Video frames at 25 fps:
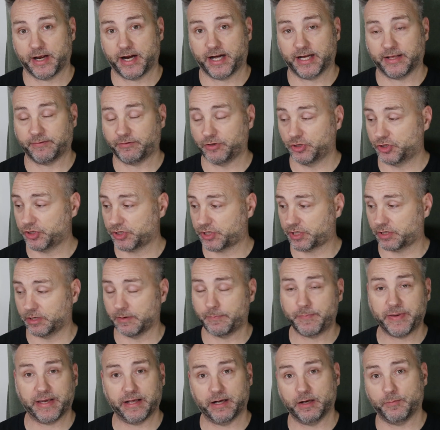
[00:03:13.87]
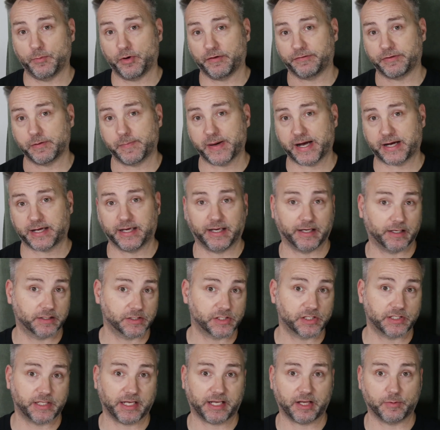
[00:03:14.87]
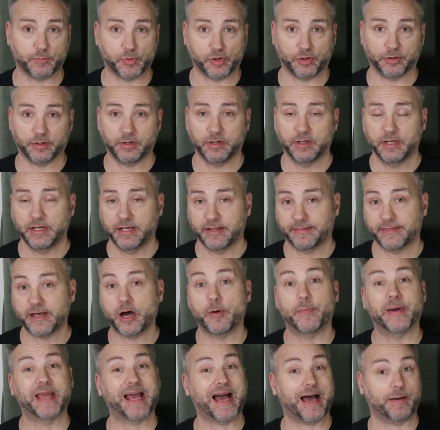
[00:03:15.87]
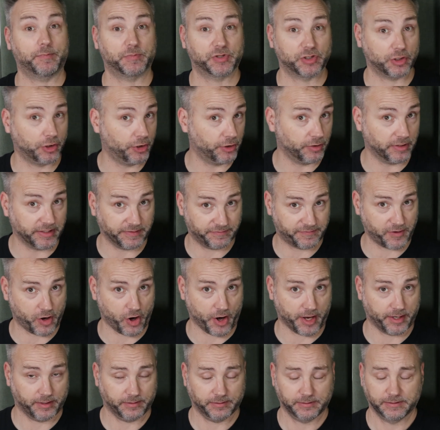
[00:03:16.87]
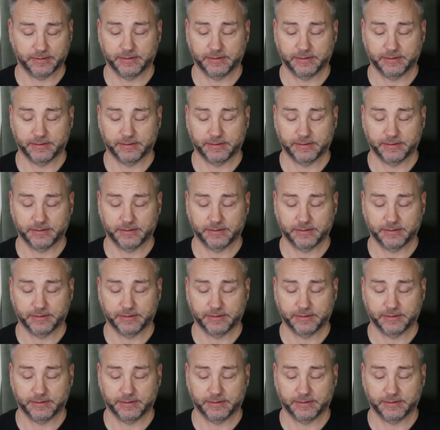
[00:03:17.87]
And if you're just going to peel them off the backing and stick them on, they'll be absolutely fine.